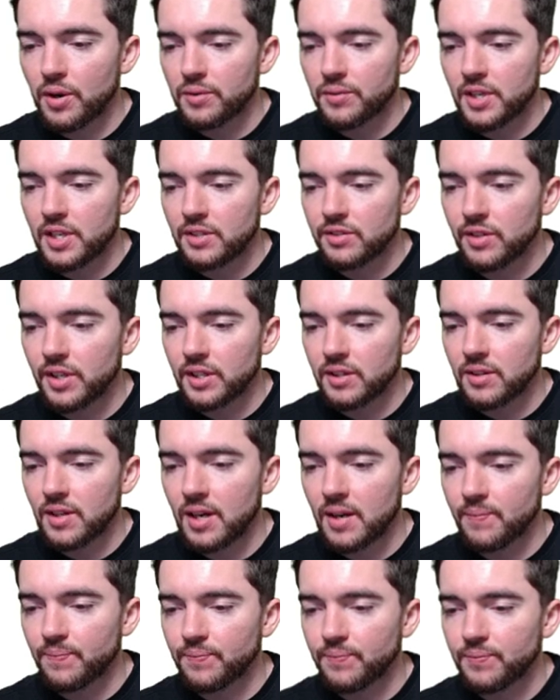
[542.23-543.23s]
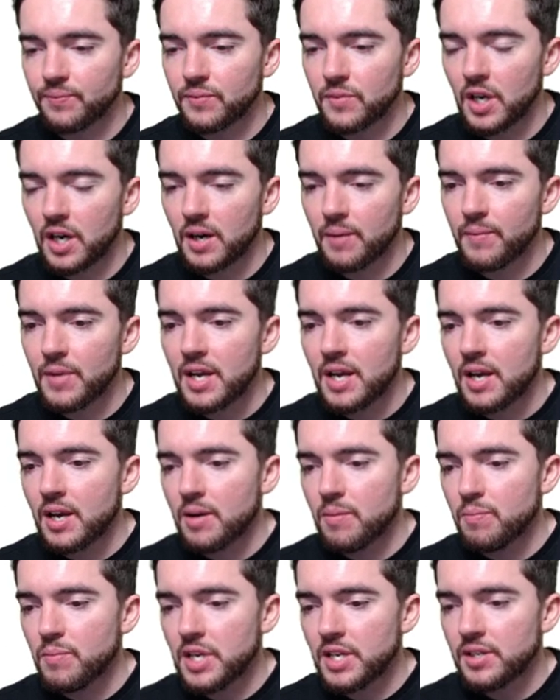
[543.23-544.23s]
things like that. Um,
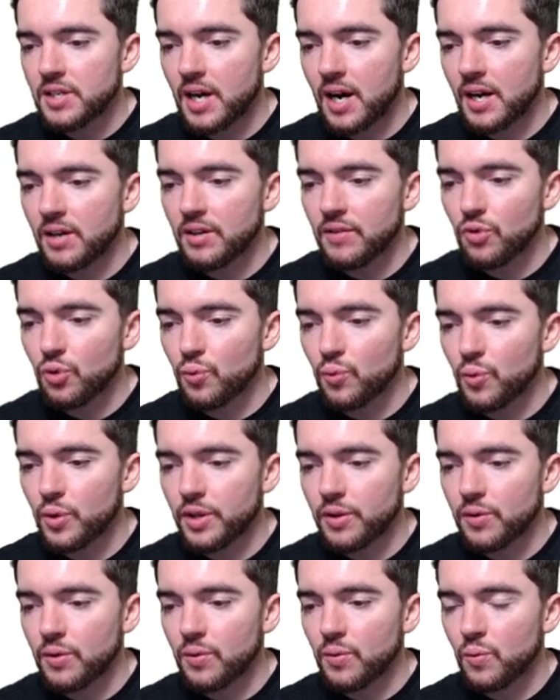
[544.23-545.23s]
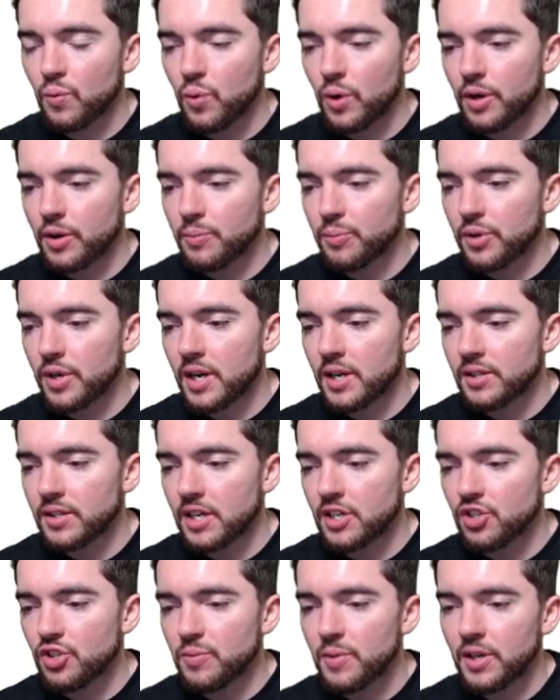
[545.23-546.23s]
mid to high level with WordPress,
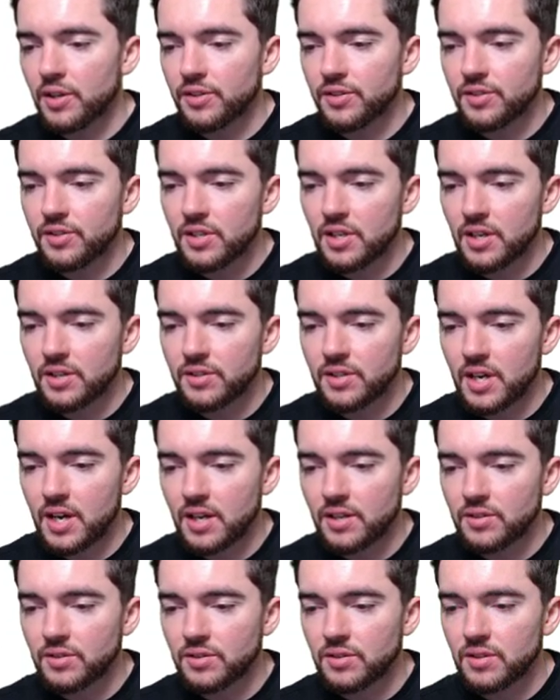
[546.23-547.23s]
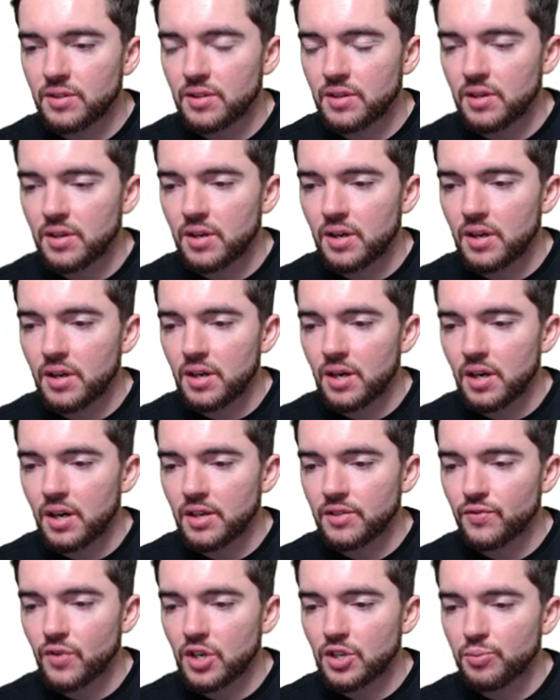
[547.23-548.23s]
HTML, and CSS. Uh,
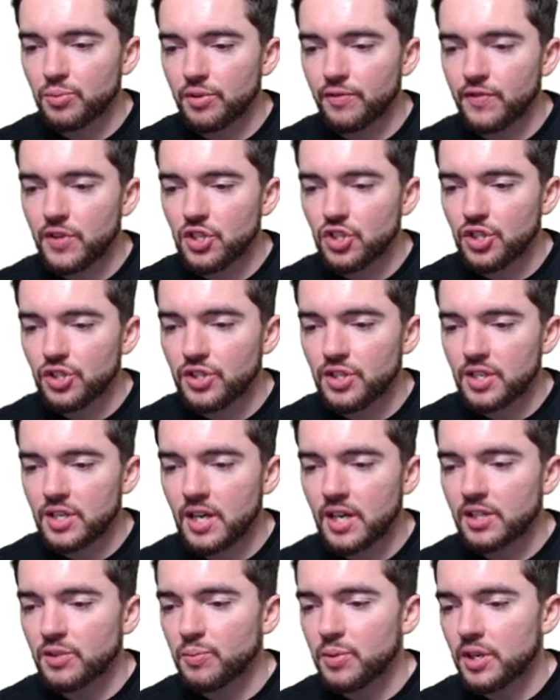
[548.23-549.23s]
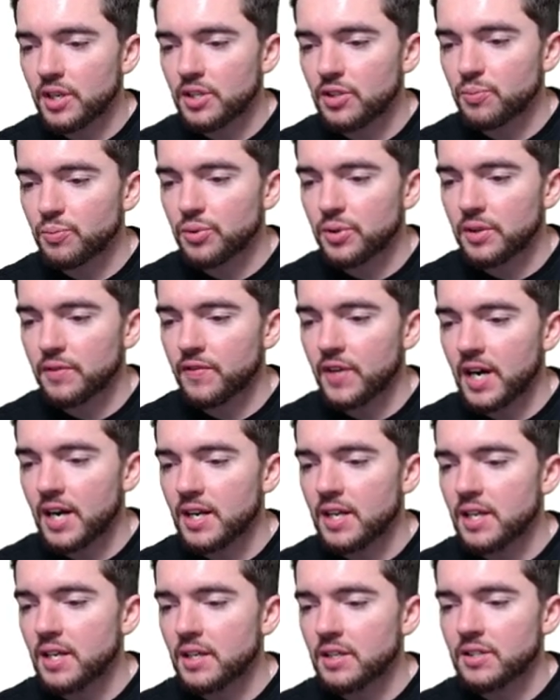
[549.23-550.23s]
as far as proficiency, experience
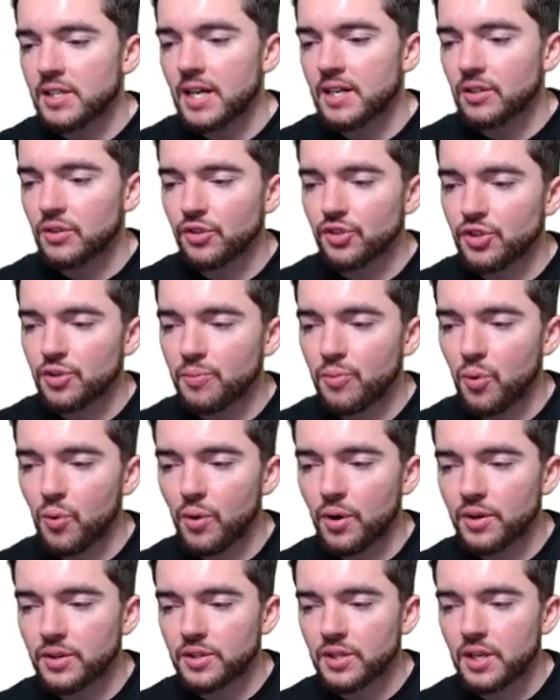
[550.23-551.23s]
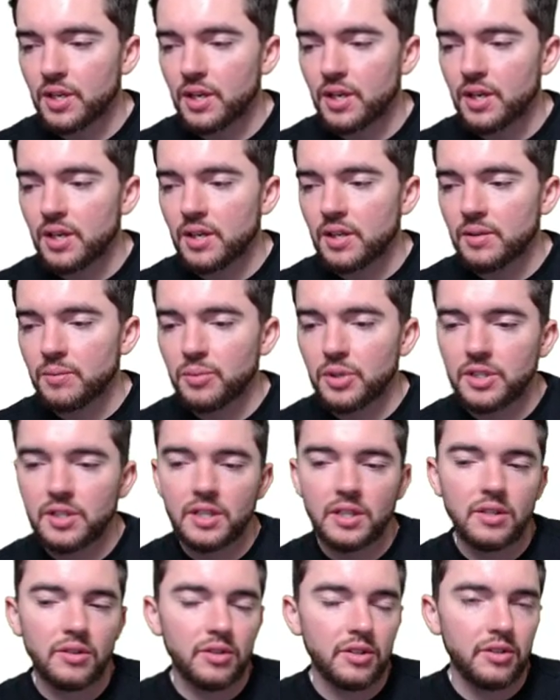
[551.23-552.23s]
providing technical support,
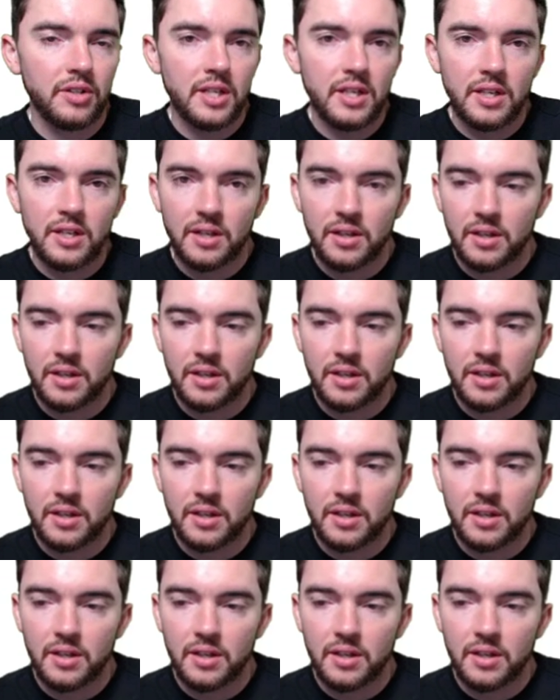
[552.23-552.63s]
particularly